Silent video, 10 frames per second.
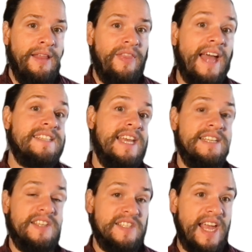that
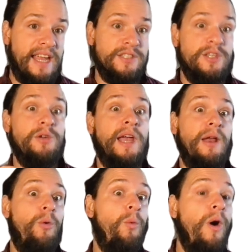takes a second. So you're
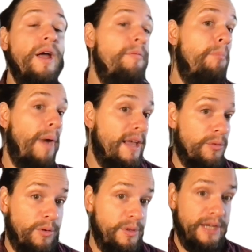getting one
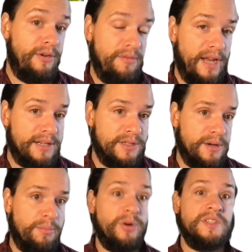microliter of nectar
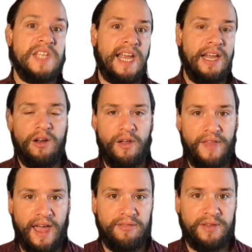per second on
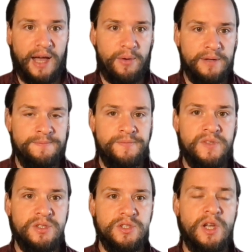that flower.
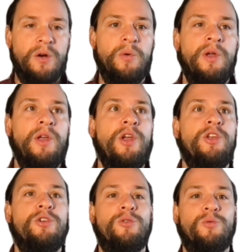So
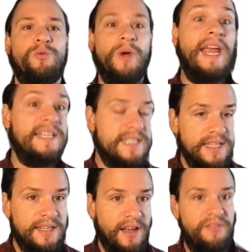your rate
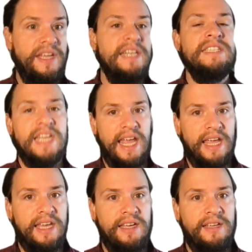of
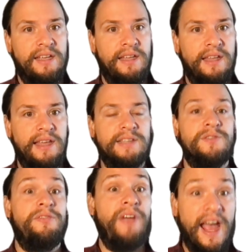intake is
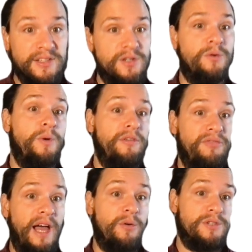faster when
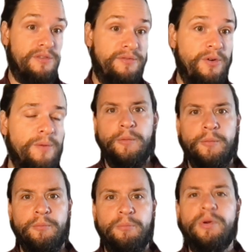flowers are full.
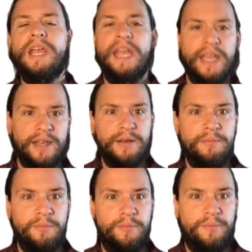Bringing
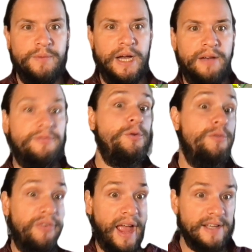in uh, food
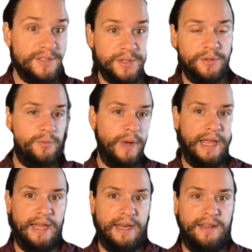faster
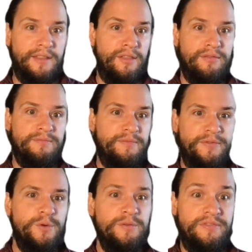when the
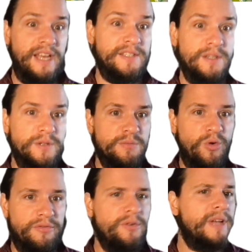food vessel is
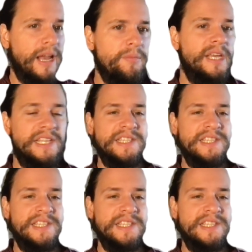more full kind of makes